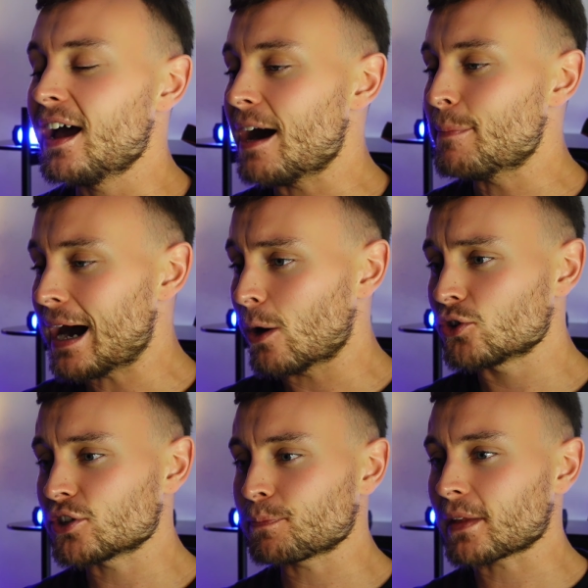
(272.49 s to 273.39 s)

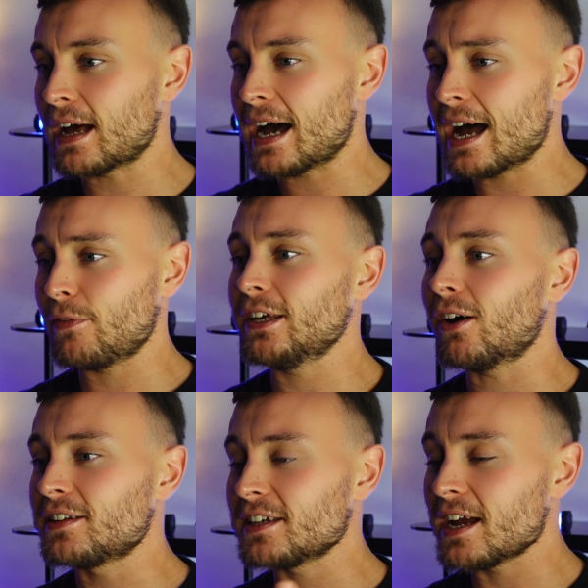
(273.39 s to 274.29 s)
about the
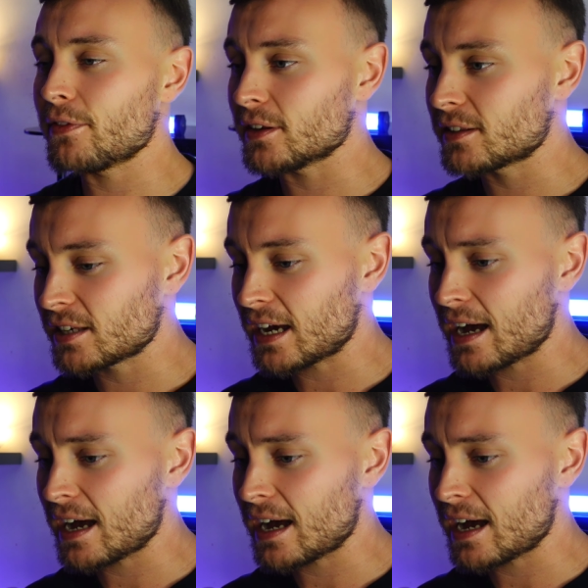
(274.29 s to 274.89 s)
idea that